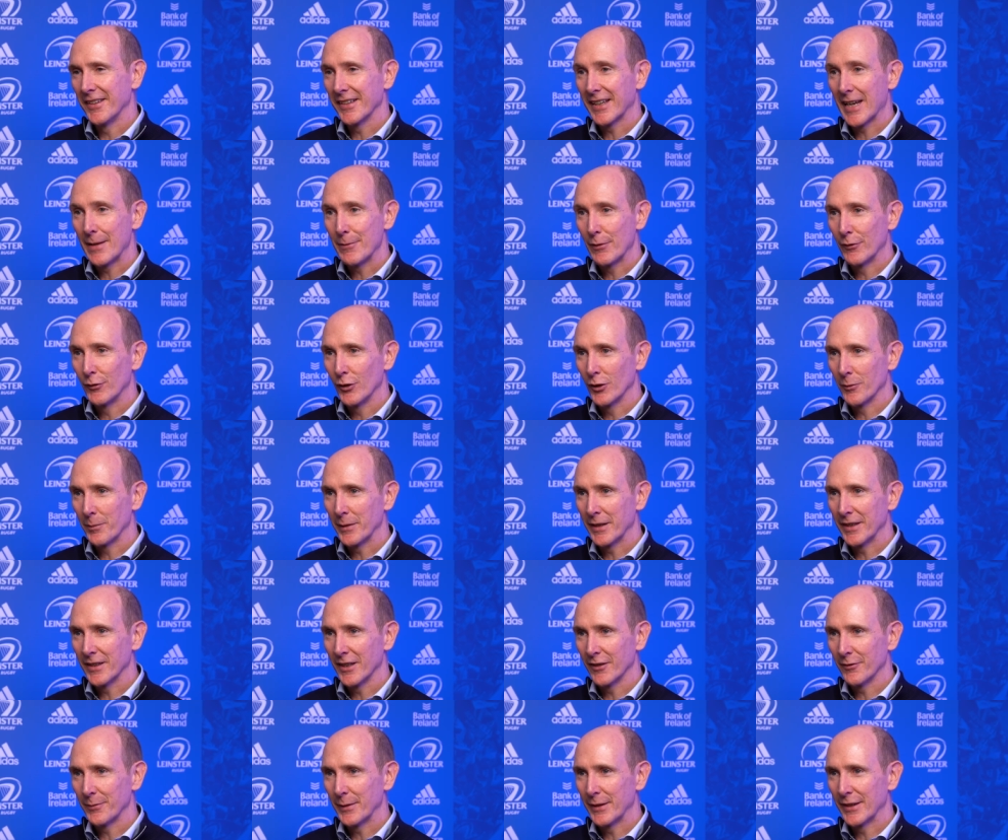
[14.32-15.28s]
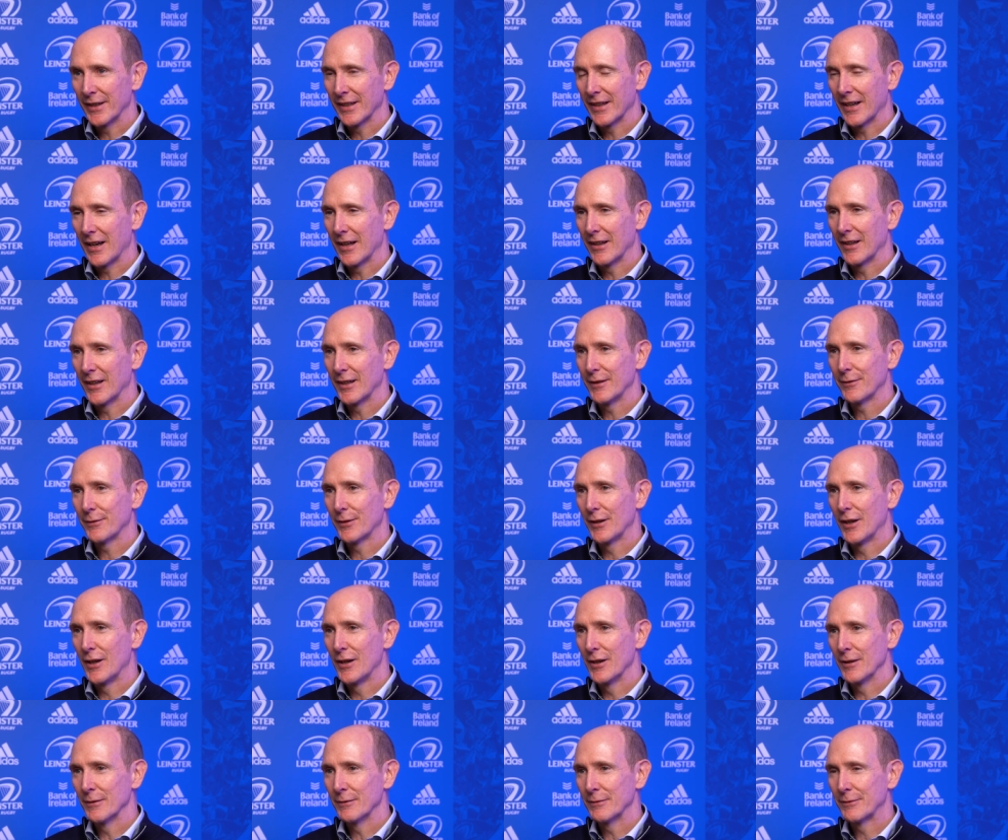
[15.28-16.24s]
the game of rugby. And I've been a, a
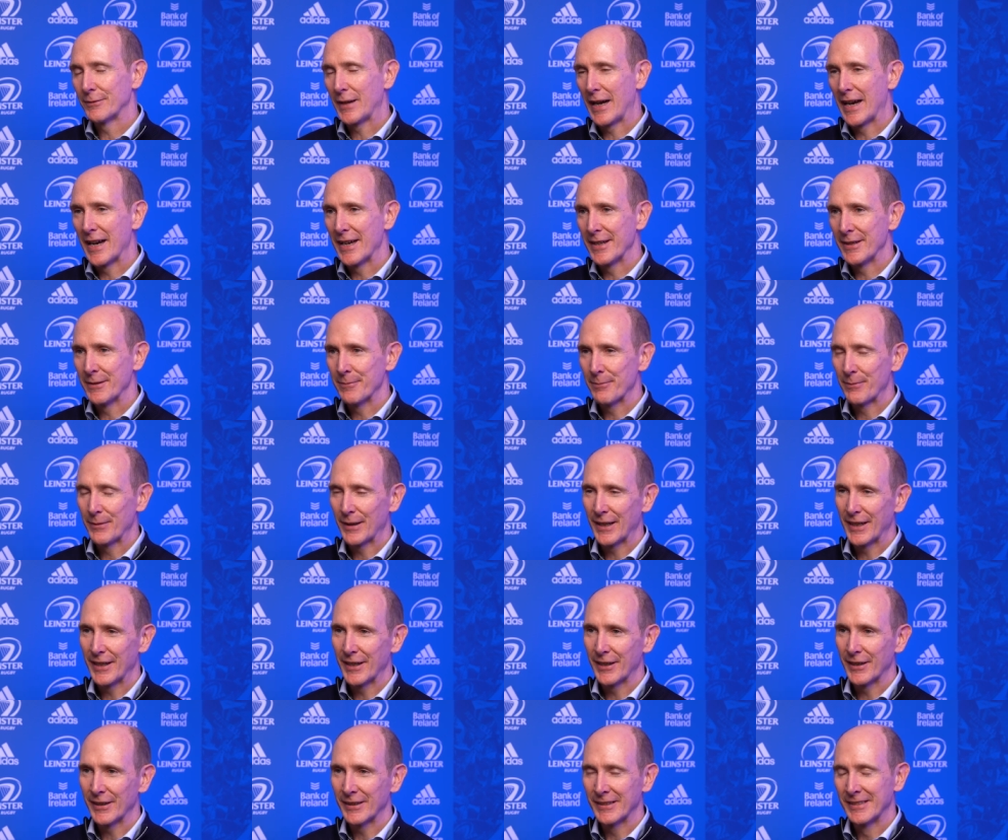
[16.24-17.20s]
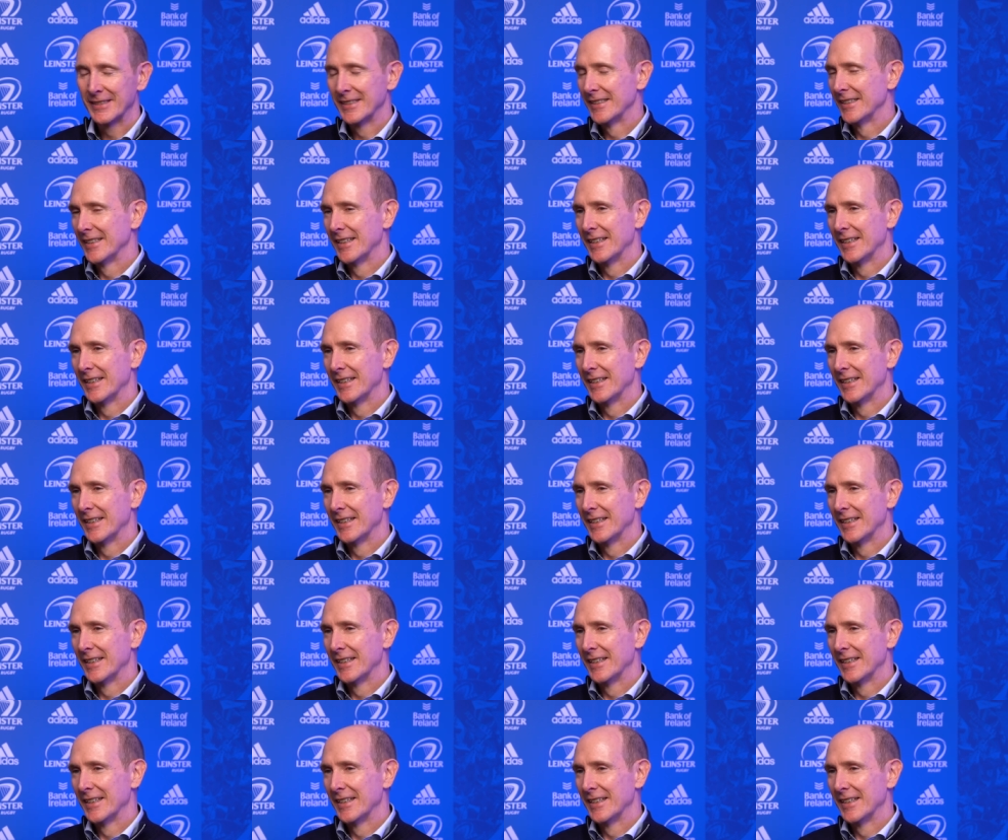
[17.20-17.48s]
lifelong fan, player,